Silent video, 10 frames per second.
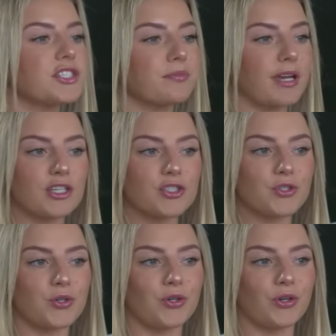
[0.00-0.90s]
to make
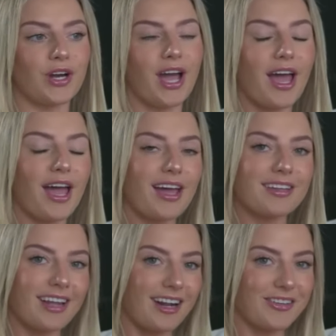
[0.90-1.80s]
sure
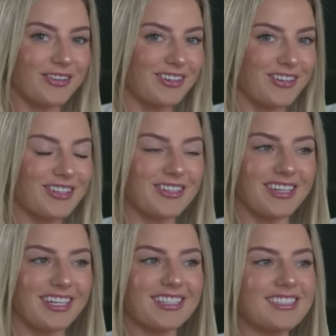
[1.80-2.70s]
that I look all
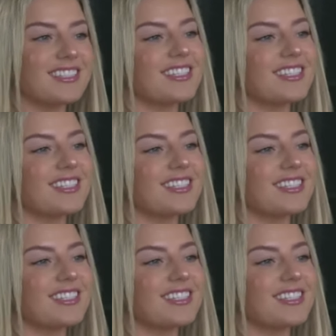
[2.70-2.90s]
good.